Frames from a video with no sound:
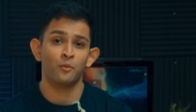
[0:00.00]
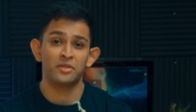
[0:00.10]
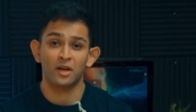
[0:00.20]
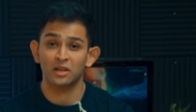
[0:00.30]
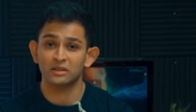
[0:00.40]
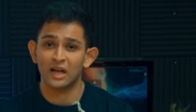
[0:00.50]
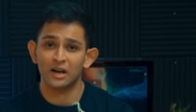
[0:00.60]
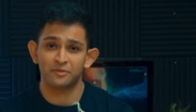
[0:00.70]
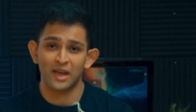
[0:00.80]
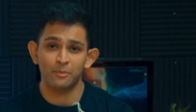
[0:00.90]
with a
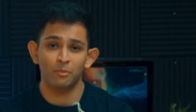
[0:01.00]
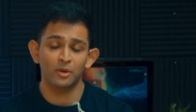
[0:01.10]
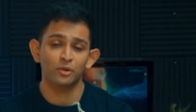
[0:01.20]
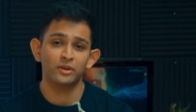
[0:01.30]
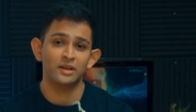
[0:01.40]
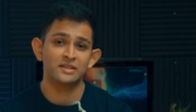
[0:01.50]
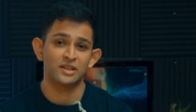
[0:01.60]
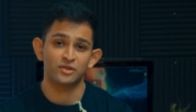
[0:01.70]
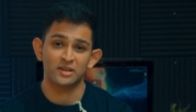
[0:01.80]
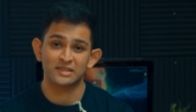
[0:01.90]
lot of capabilities
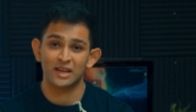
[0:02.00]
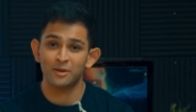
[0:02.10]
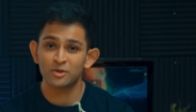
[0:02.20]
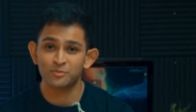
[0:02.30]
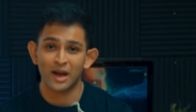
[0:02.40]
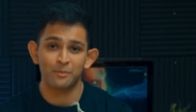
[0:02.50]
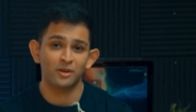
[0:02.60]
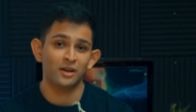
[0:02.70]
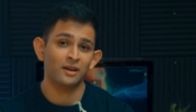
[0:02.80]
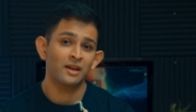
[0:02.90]
such as image
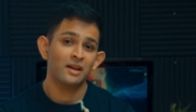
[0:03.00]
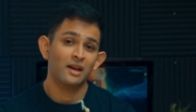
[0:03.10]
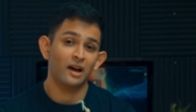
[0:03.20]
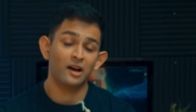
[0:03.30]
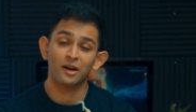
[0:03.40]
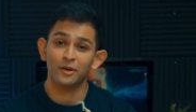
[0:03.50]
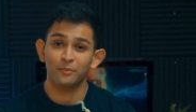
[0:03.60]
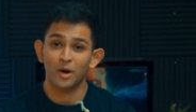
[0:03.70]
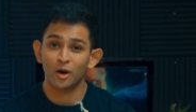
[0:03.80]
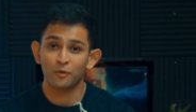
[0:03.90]
mapping,
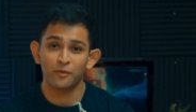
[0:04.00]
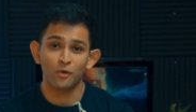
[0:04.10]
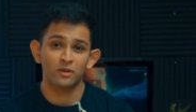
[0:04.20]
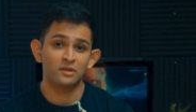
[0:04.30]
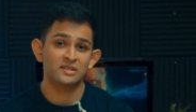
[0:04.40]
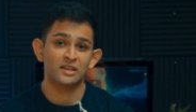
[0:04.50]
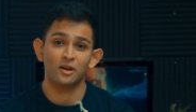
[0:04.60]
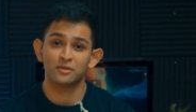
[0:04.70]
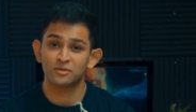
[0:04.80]
autofocus,